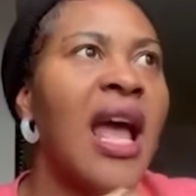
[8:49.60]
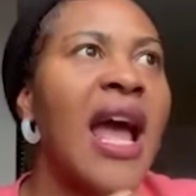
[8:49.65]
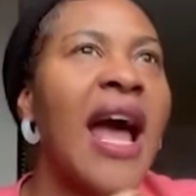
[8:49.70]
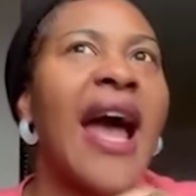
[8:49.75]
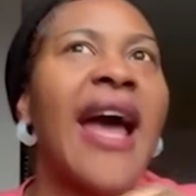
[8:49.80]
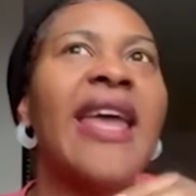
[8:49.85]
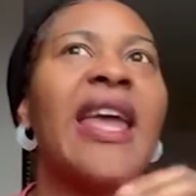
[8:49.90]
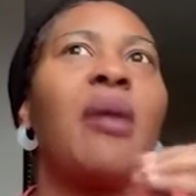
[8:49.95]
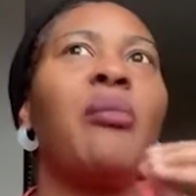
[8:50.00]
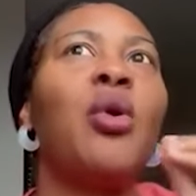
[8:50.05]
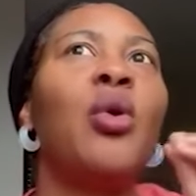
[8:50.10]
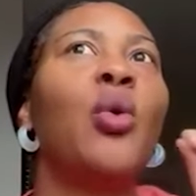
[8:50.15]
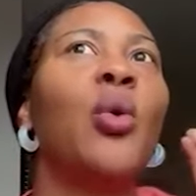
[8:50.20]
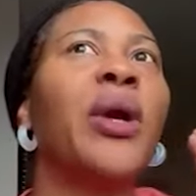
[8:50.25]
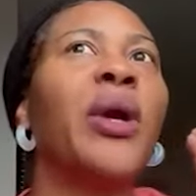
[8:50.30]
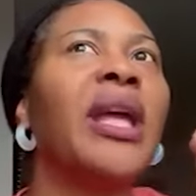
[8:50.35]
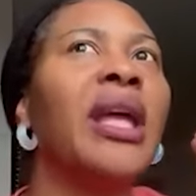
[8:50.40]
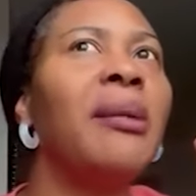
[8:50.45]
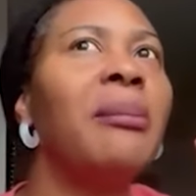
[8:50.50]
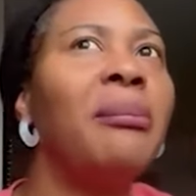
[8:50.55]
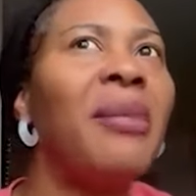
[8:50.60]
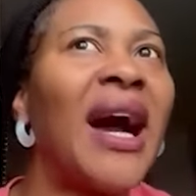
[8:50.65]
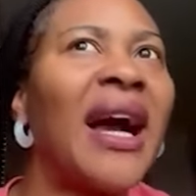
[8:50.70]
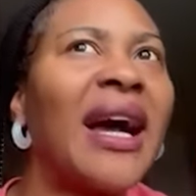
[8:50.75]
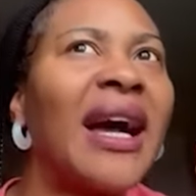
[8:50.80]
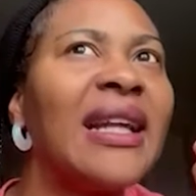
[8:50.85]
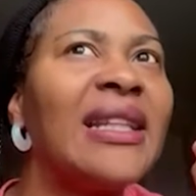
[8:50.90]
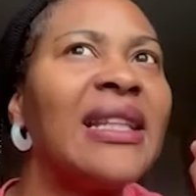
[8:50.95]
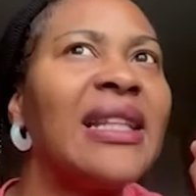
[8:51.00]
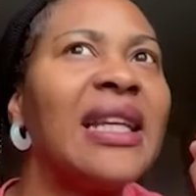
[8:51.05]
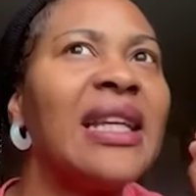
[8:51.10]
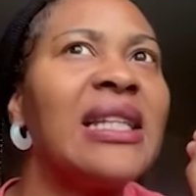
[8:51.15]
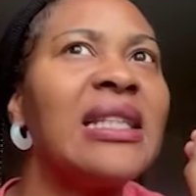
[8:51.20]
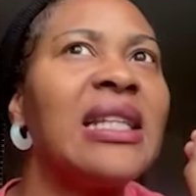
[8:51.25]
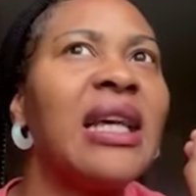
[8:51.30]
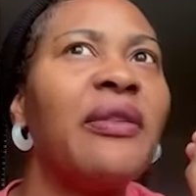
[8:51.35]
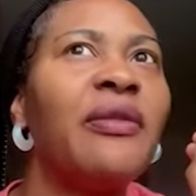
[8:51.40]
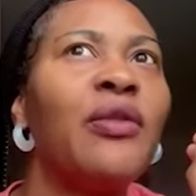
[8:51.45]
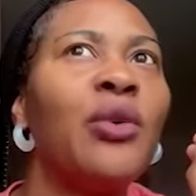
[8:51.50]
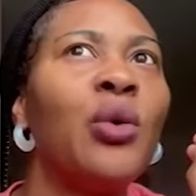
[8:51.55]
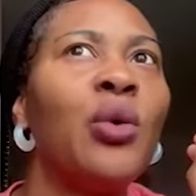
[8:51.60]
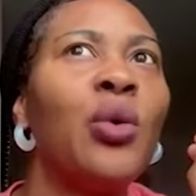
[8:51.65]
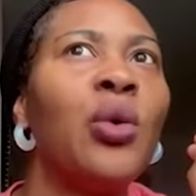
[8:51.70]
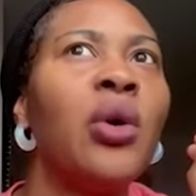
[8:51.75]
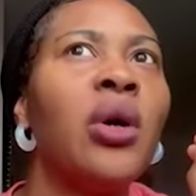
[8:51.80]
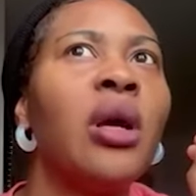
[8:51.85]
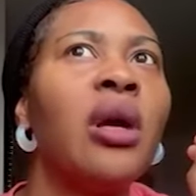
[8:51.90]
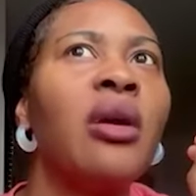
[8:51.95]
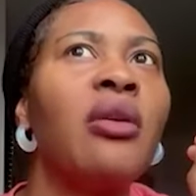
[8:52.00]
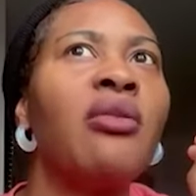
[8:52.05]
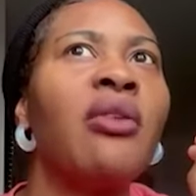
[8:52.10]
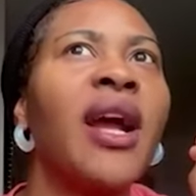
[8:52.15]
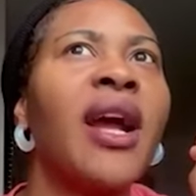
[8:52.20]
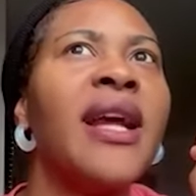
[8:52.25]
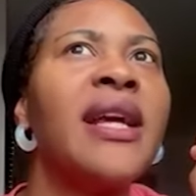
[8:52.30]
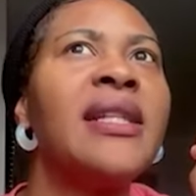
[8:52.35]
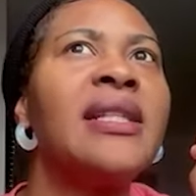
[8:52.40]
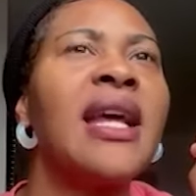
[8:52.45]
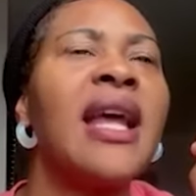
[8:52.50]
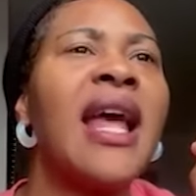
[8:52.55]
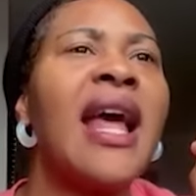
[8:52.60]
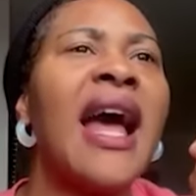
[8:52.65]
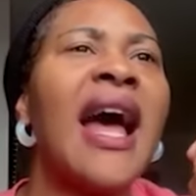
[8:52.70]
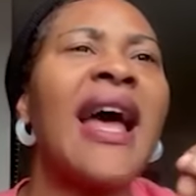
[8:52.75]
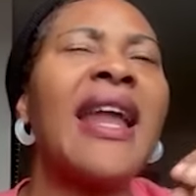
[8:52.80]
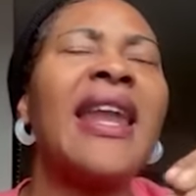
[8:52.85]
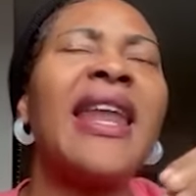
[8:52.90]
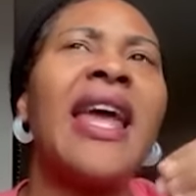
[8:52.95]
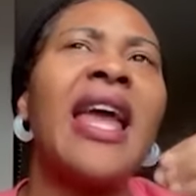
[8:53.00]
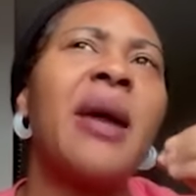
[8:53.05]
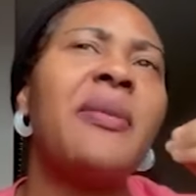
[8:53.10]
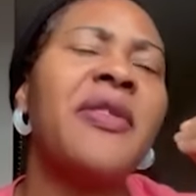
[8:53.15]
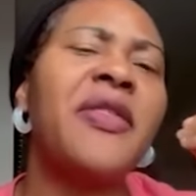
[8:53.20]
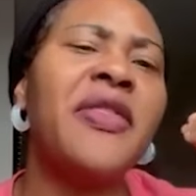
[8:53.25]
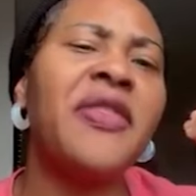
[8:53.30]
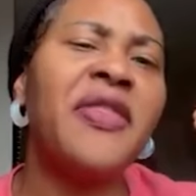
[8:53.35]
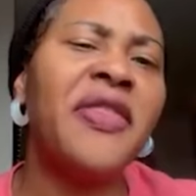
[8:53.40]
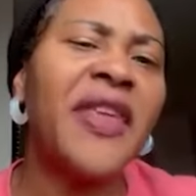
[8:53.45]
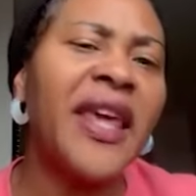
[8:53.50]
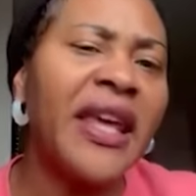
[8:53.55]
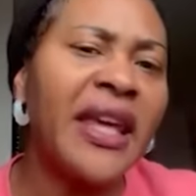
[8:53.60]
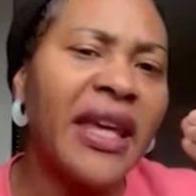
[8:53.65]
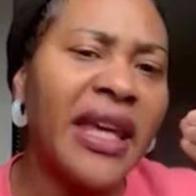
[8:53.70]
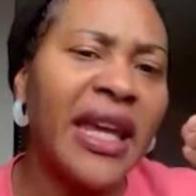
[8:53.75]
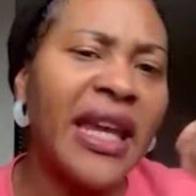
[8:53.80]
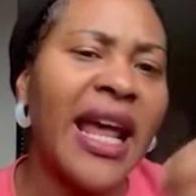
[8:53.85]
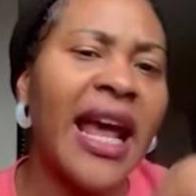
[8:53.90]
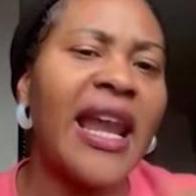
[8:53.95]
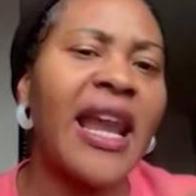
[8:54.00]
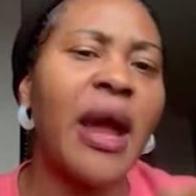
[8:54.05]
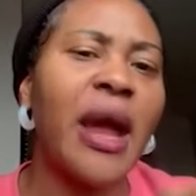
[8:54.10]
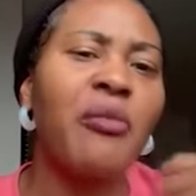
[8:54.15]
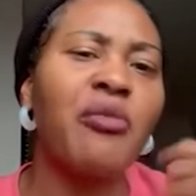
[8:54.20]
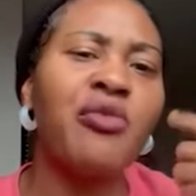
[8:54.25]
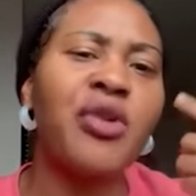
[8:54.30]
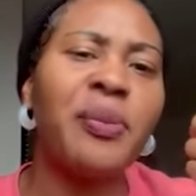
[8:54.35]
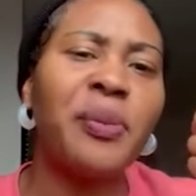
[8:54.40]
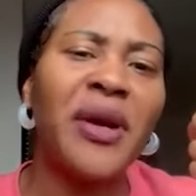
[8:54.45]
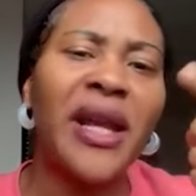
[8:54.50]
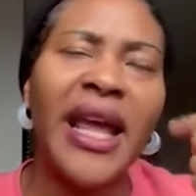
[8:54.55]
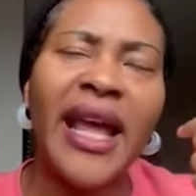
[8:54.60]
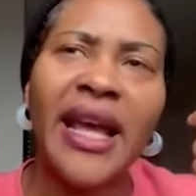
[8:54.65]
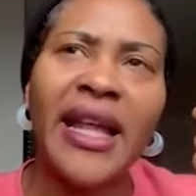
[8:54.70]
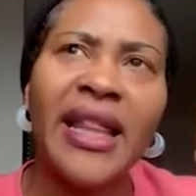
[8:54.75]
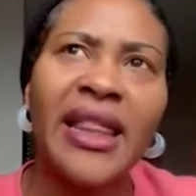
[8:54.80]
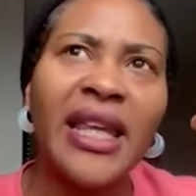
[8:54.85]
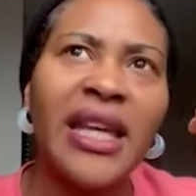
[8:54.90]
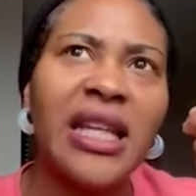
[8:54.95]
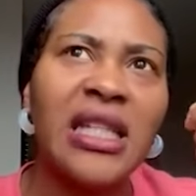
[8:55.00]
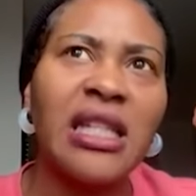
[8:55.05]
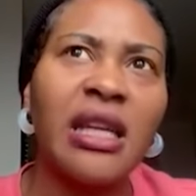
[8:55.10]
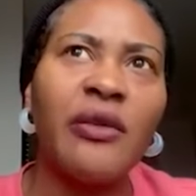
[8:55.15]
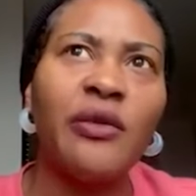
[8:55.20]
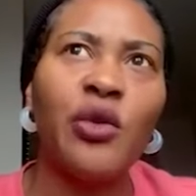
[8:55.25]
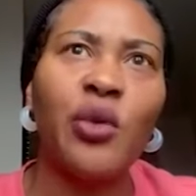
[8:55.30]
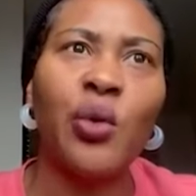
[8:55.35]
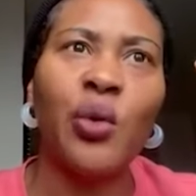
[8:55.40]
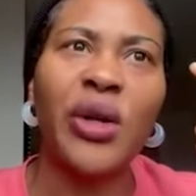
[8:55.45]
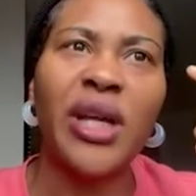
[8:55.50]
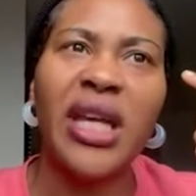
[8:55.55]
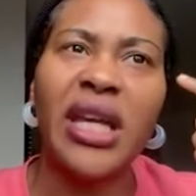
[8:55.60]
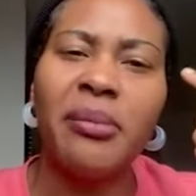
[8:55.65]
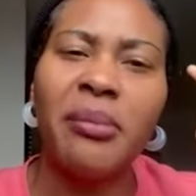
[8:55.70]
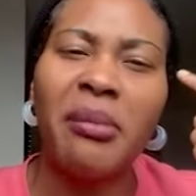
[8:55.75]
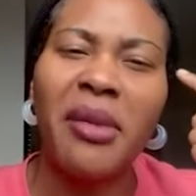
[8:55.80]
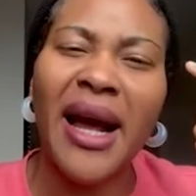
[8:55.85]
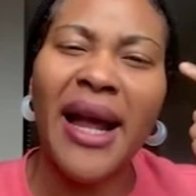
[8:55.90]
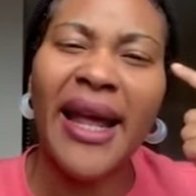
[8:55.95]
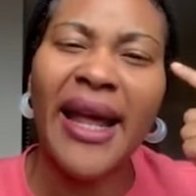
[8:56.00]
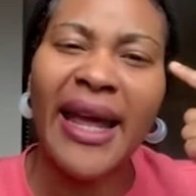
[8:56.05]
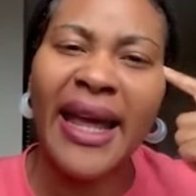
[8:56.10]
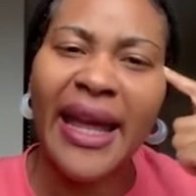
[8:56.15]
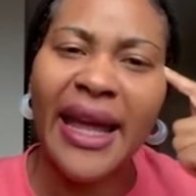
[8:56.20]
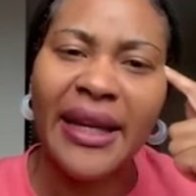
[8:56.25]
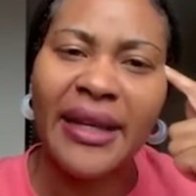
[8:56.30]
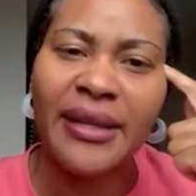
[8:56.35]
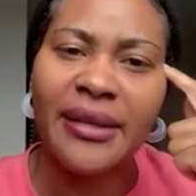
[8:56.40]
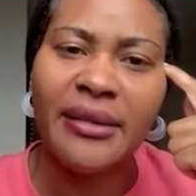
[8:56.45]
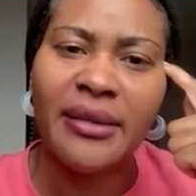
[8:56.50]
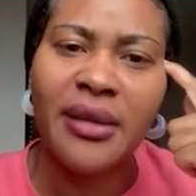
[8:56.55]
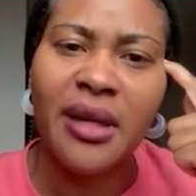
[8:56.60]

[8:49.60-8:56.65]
I am looking back at the interview, right? And I am thinking and I'm replaying the interview in my head.